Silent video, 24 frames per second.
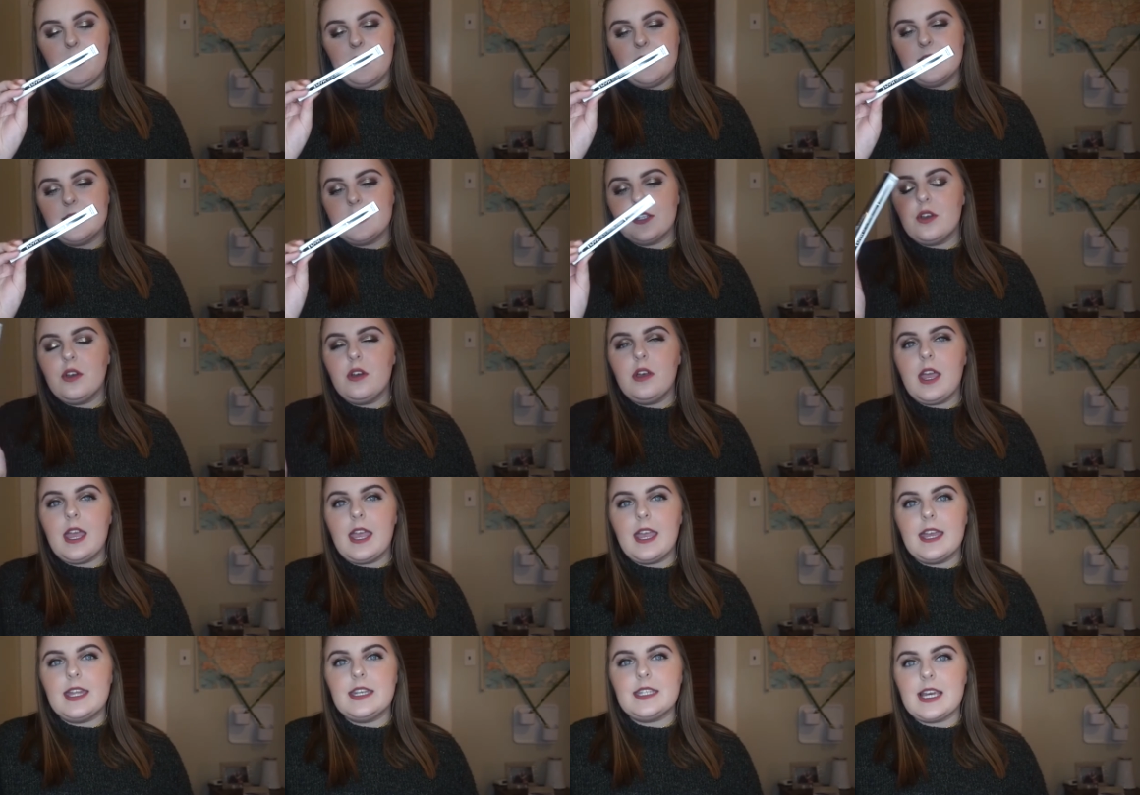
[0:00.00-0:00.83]
Pencil,
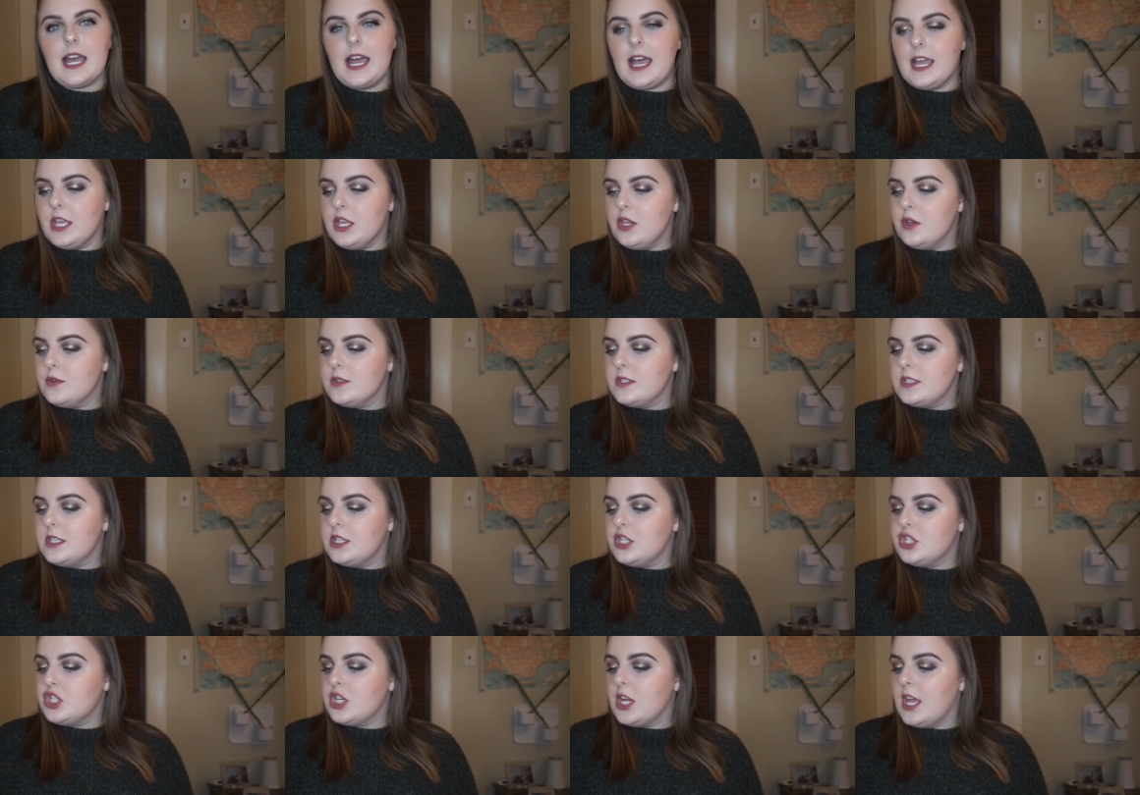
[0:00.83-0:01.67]
and I use
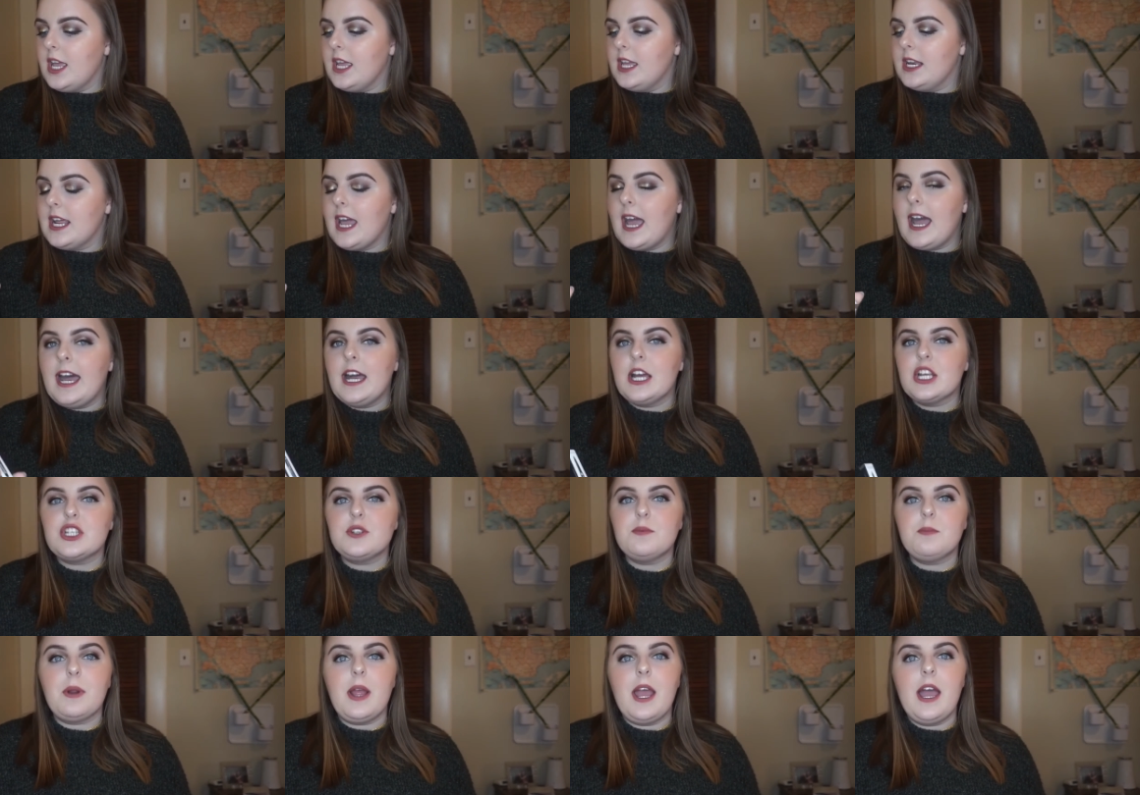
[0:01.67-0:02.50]
the shade
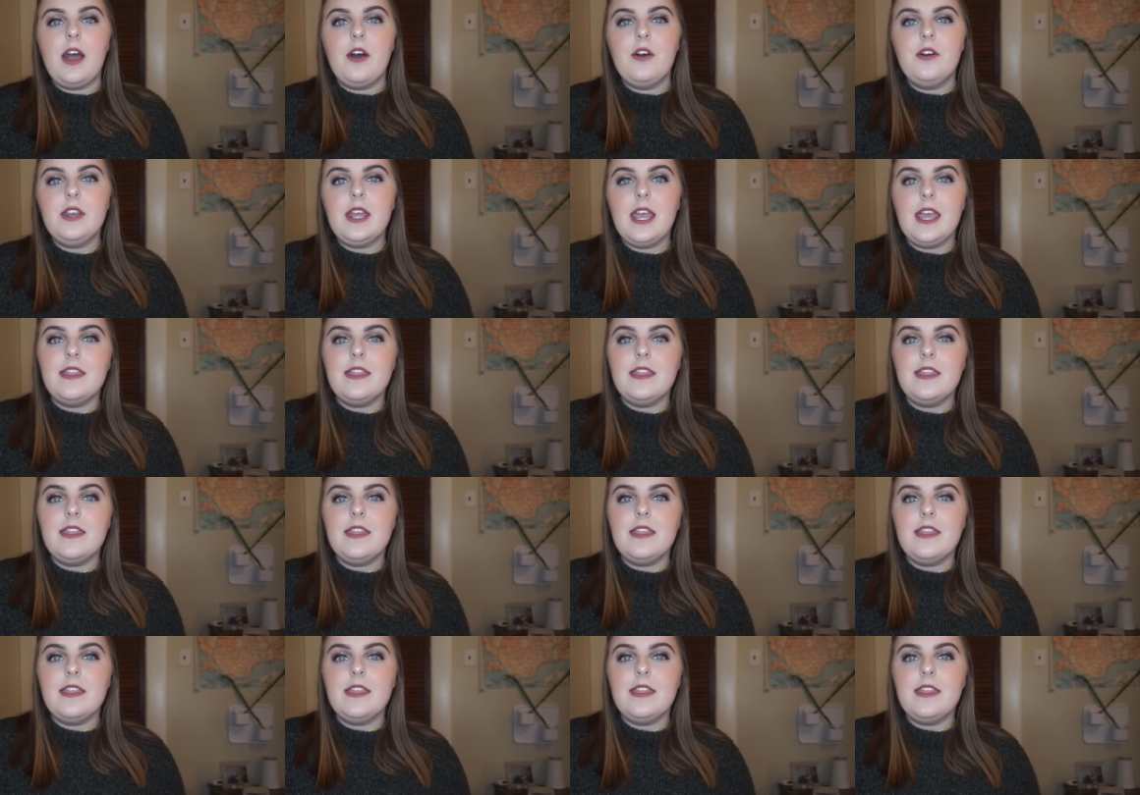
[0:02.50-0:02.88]
Ash Brown.